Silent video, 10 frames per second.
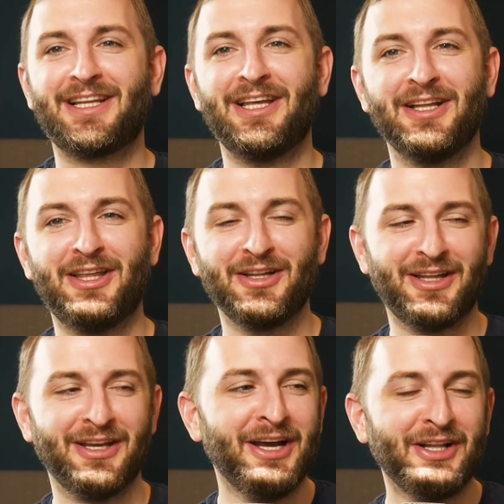the,
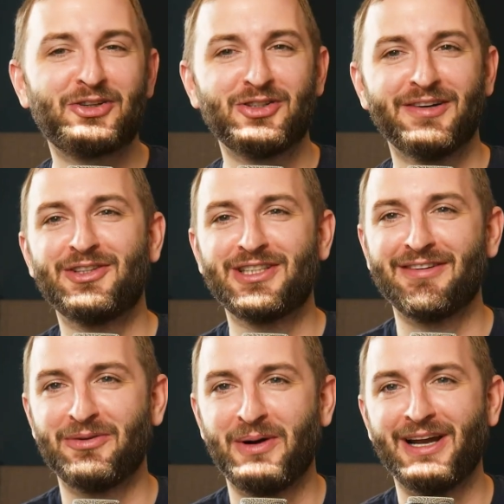the, the grifters have
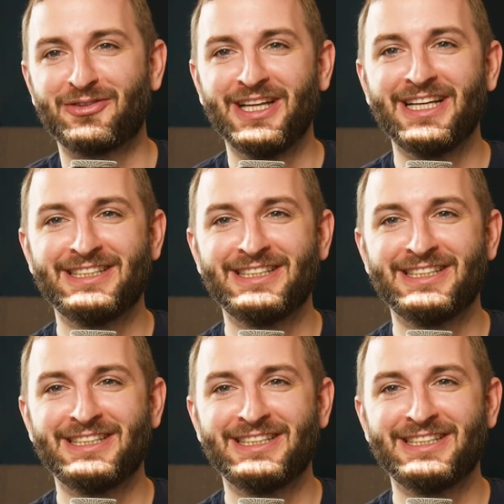a way of really